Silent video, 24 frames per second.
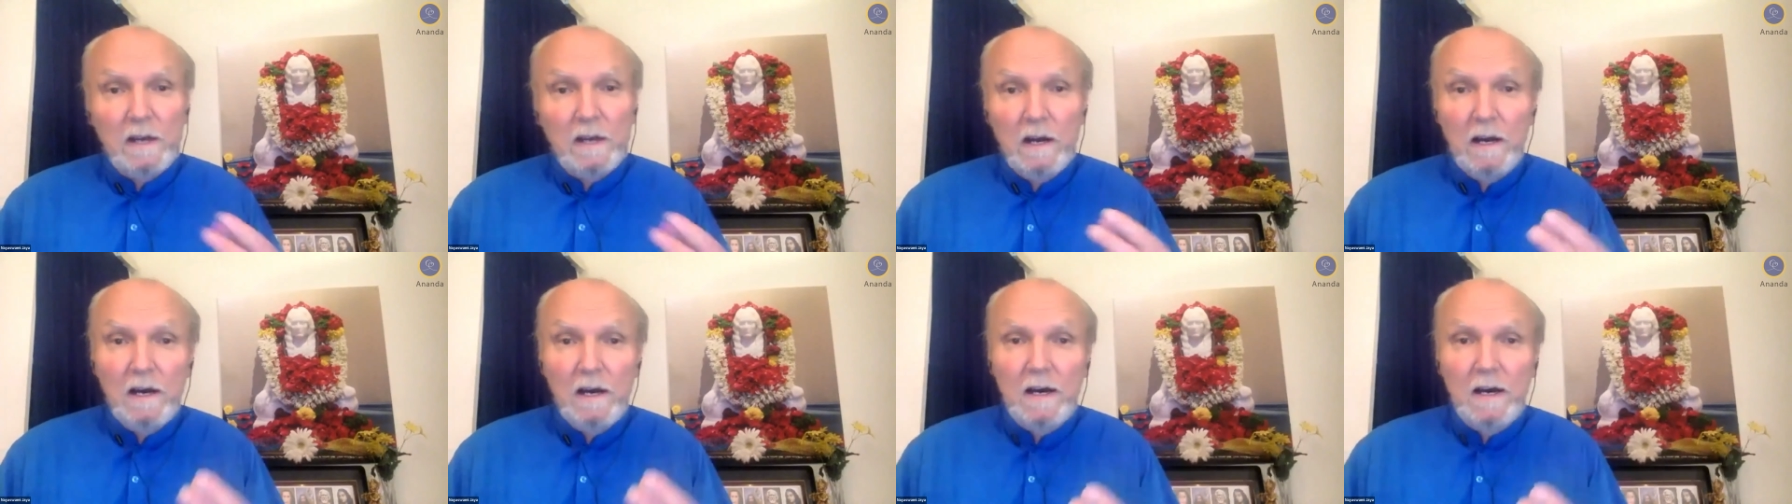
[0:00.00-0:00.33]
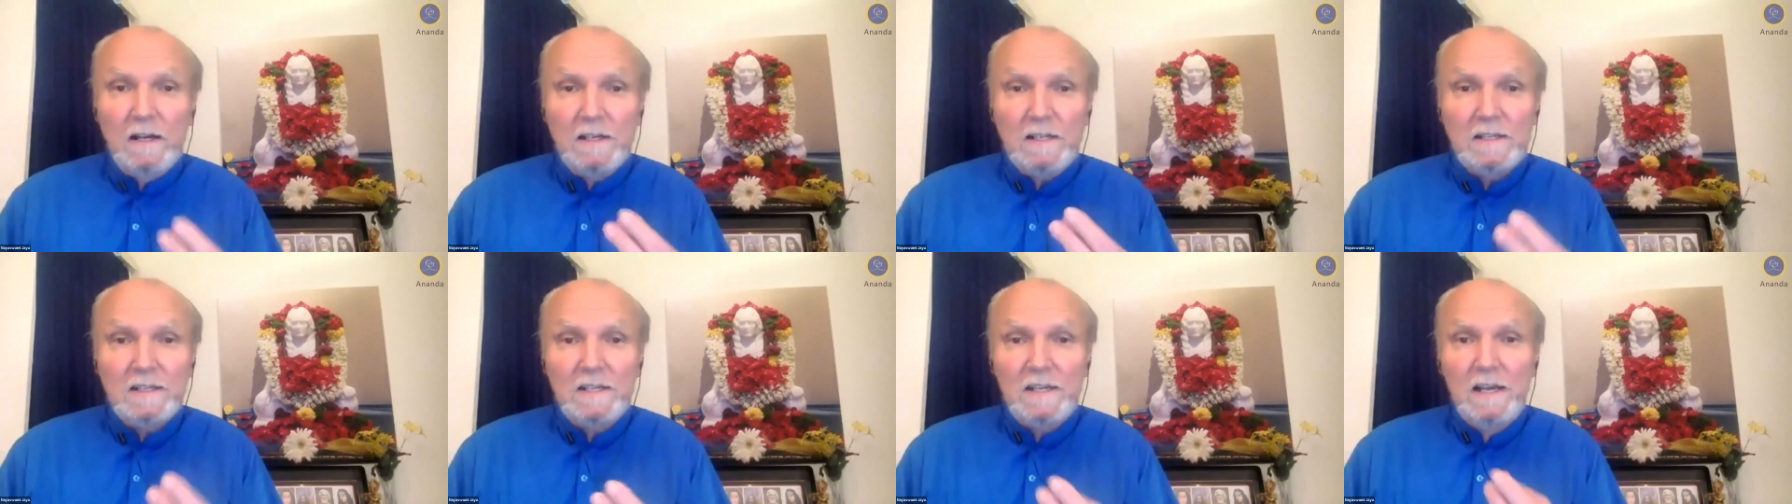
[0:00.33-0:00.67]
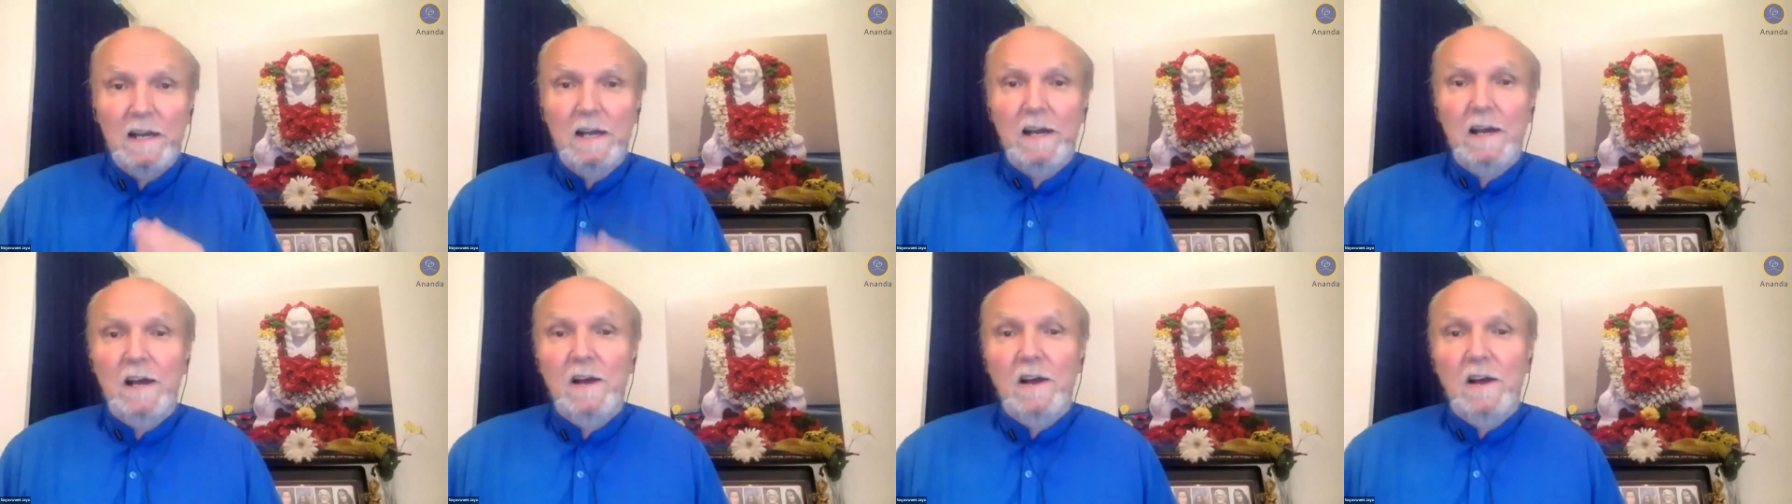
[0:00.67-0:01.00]
us,
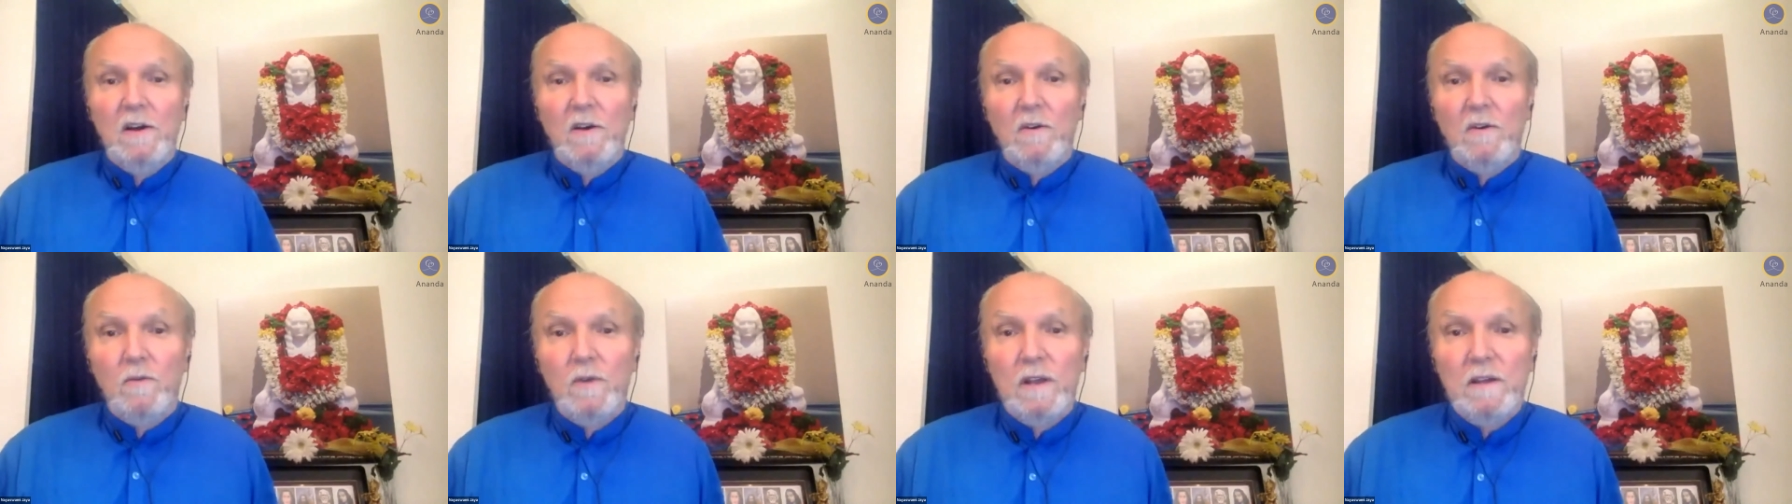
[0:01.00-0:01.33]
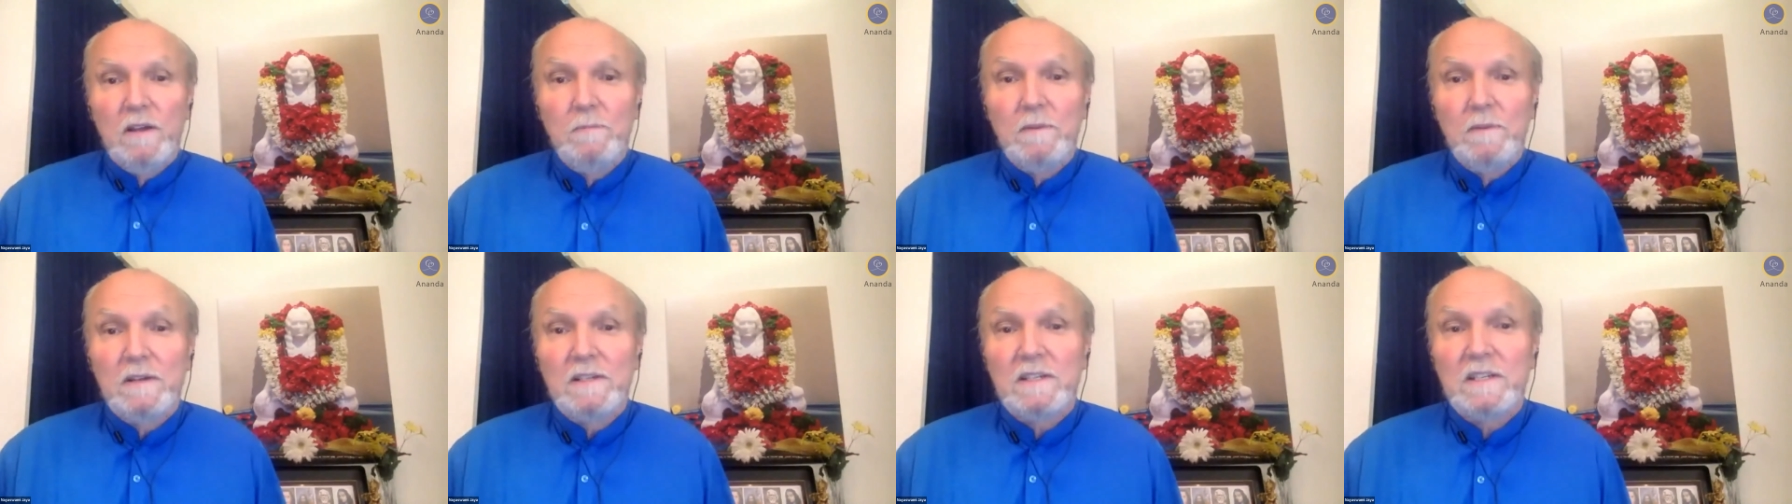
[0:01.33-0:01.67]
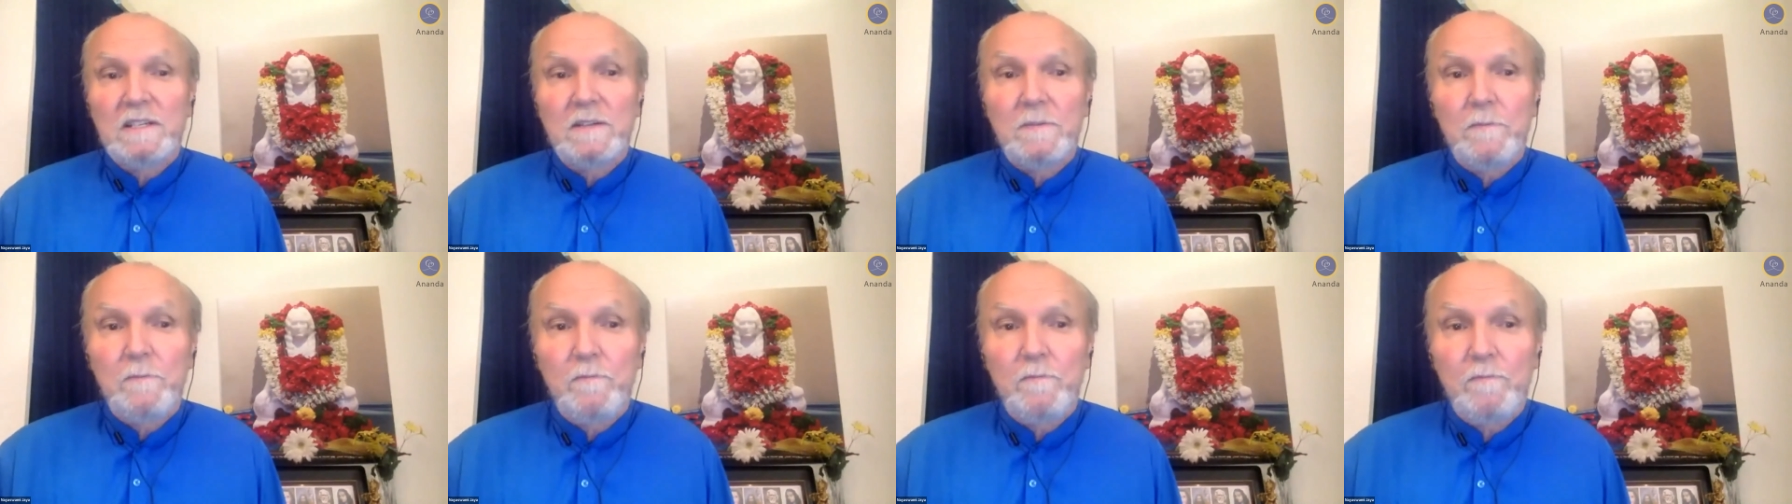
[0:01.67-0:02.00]
we
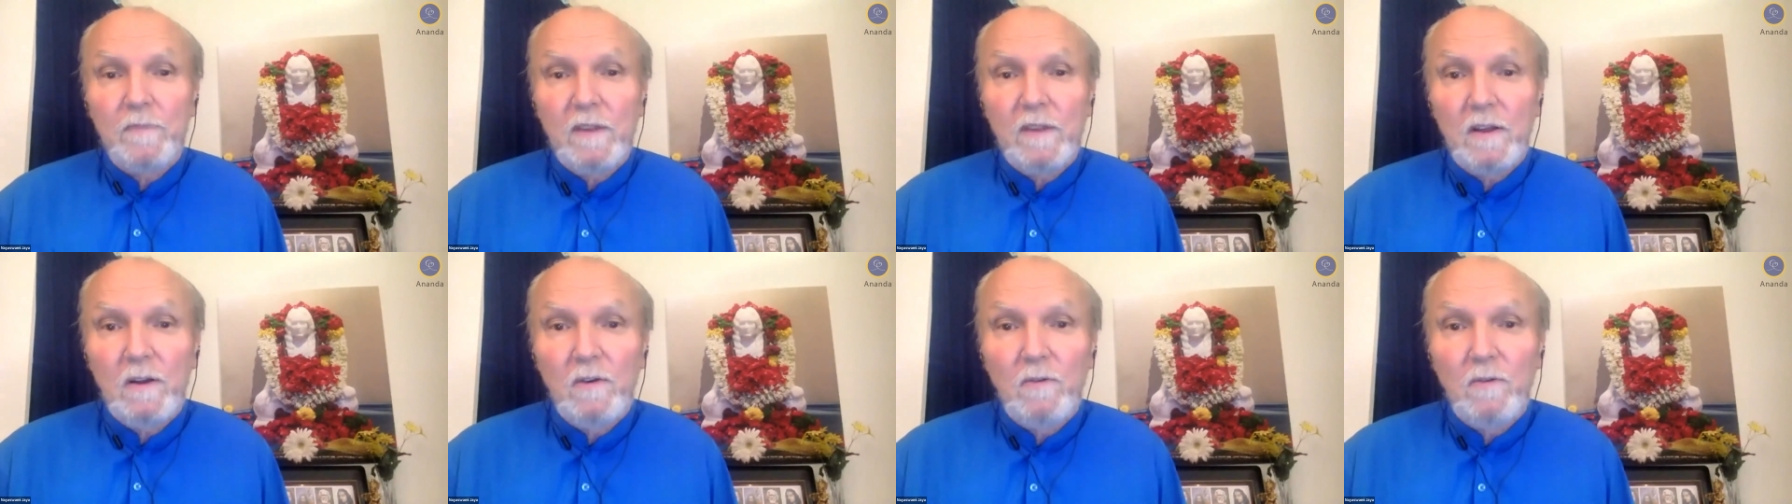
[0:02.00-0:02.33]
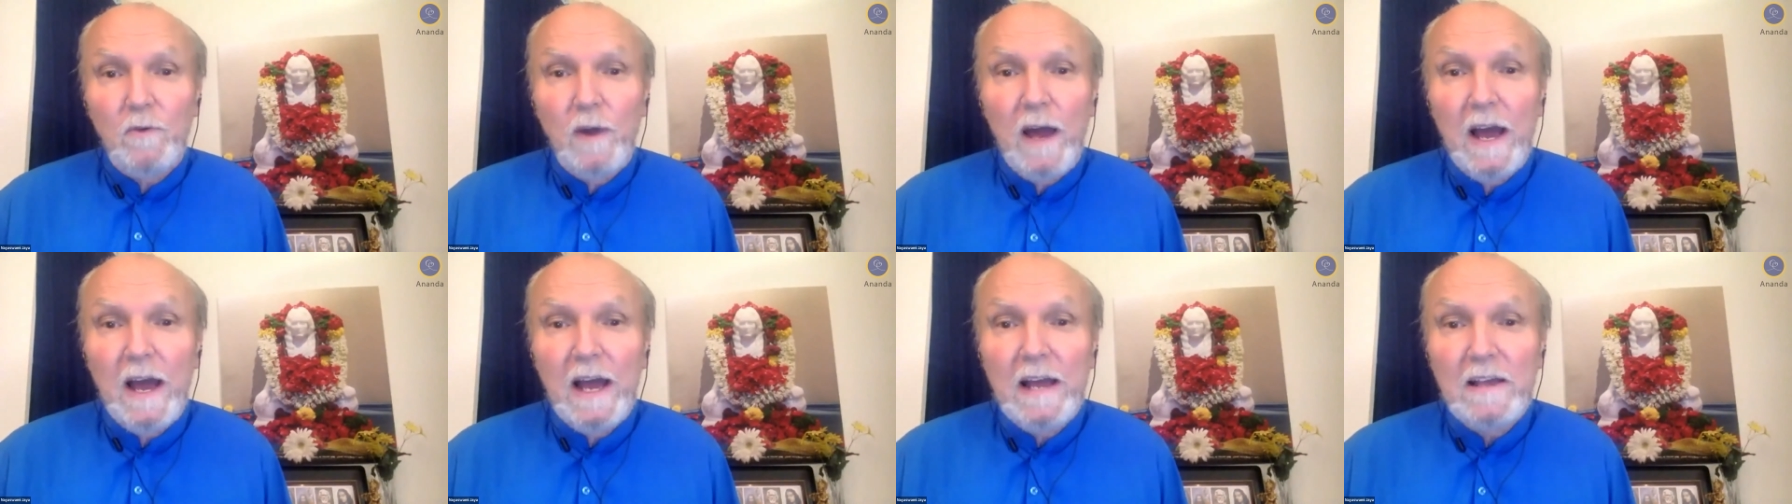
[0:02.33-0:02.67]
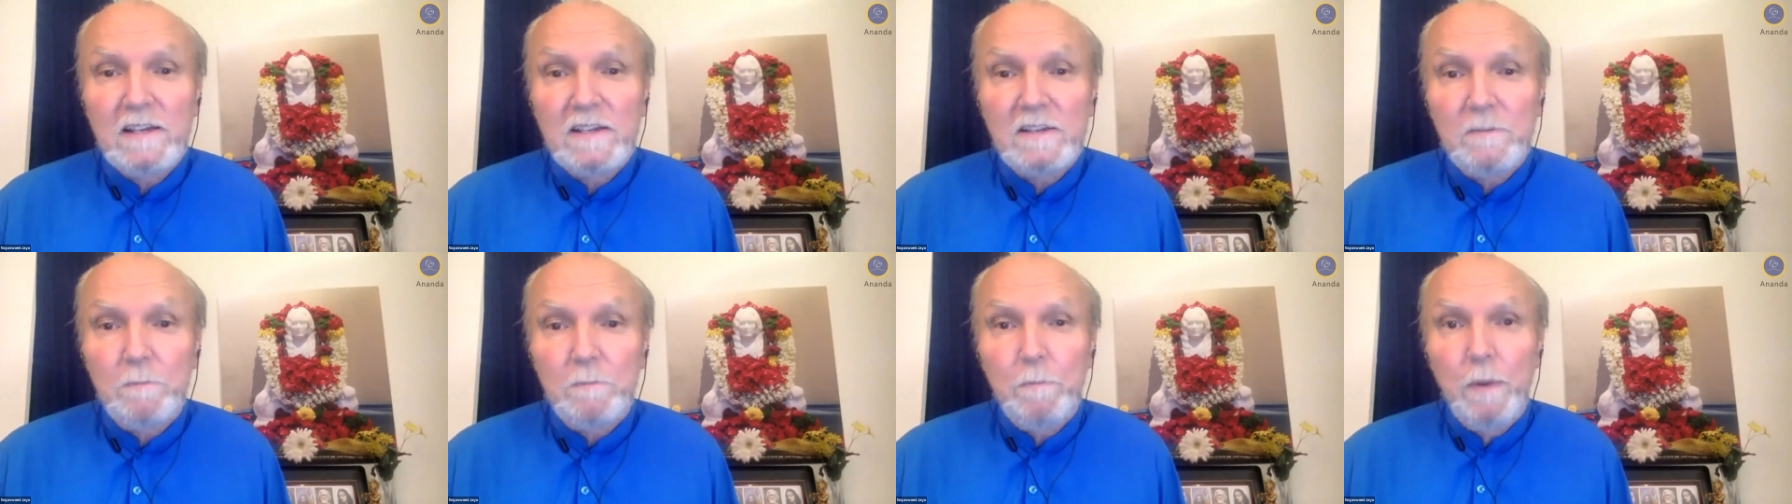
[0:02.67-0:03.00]
must
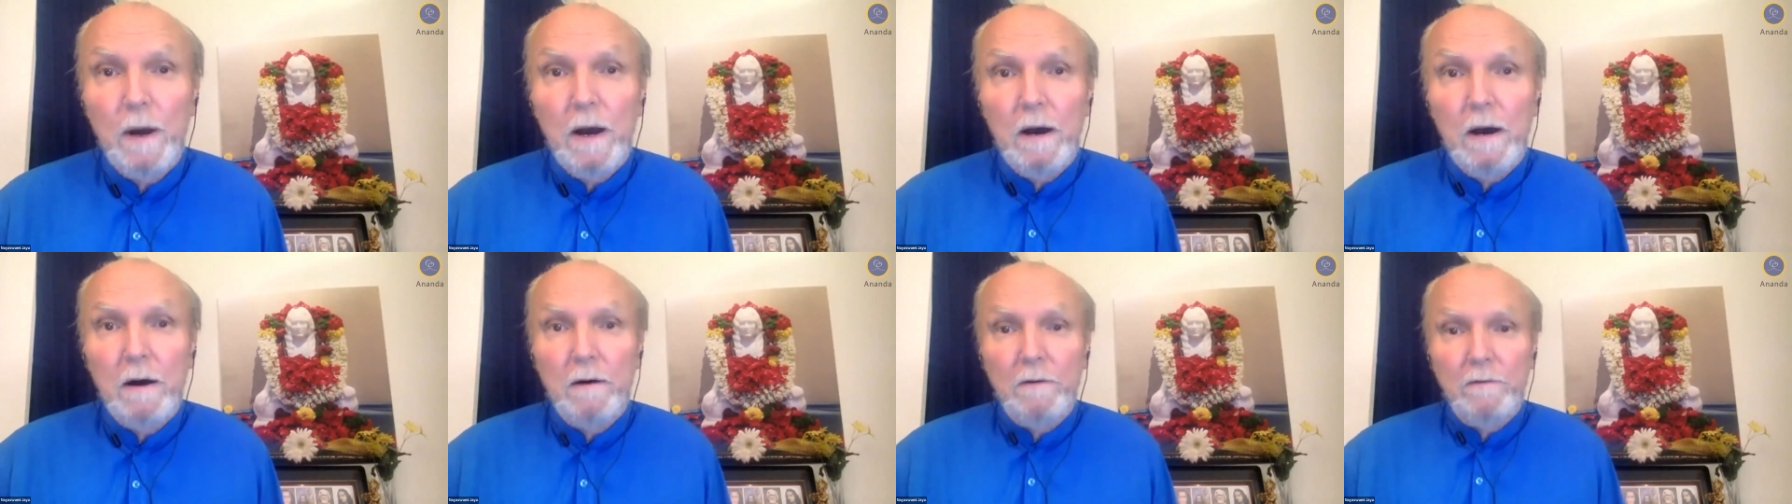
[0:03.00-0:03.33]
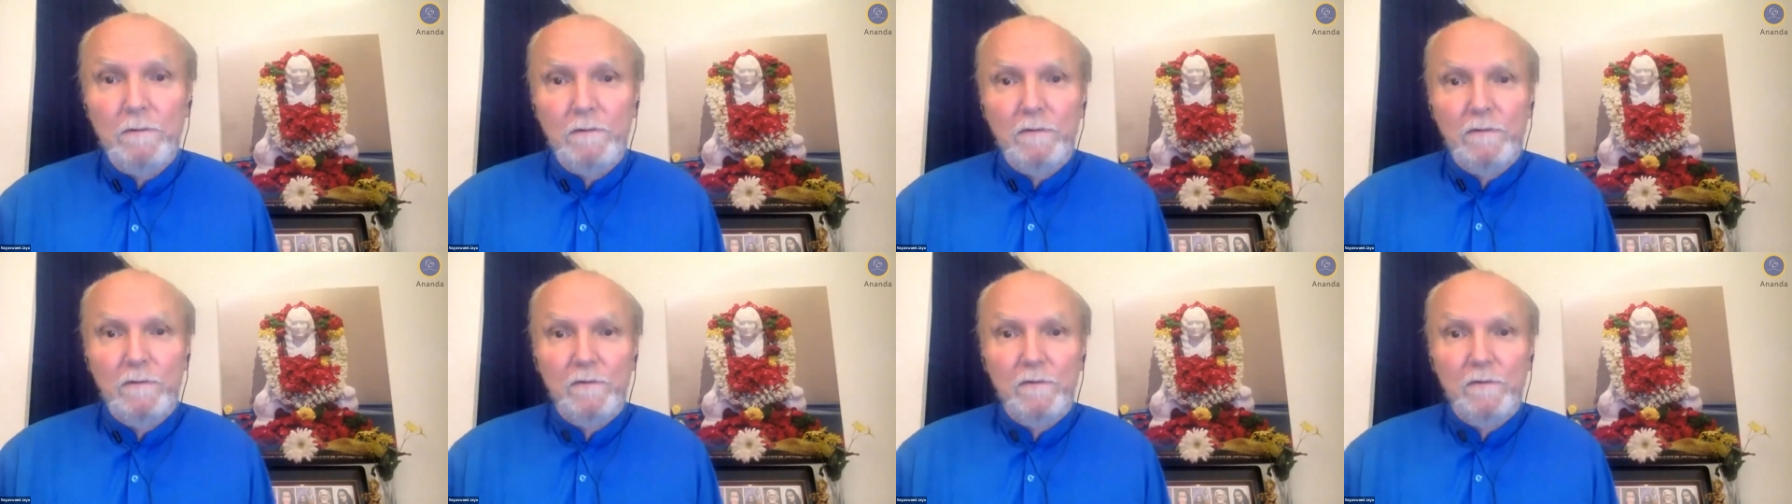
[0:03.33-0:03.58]
rise above